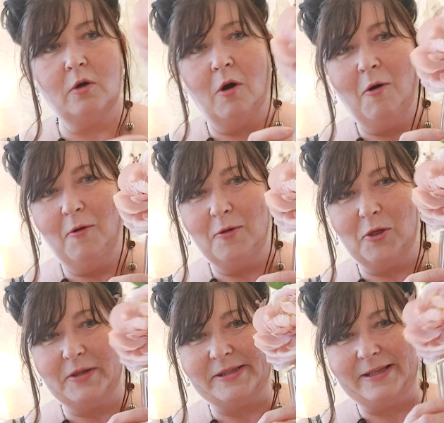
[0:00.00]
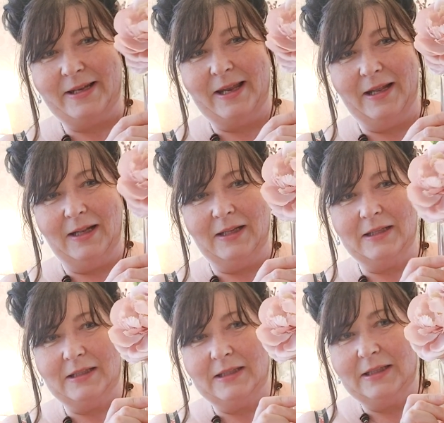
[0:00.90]
gorgeous little
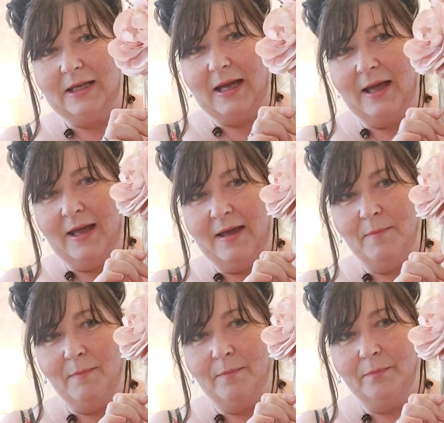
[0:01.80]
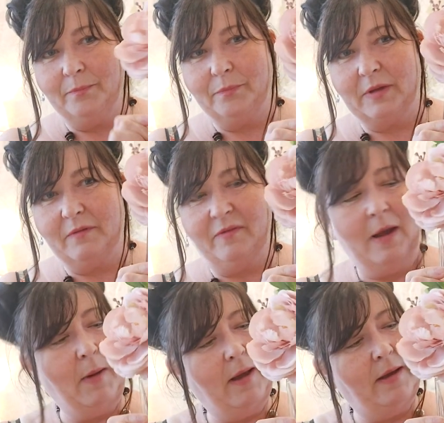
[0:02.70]

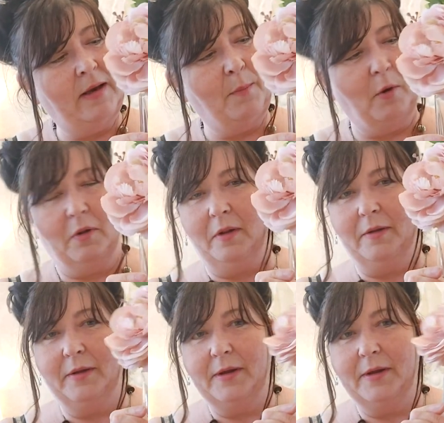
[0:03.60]
flower in a bottle.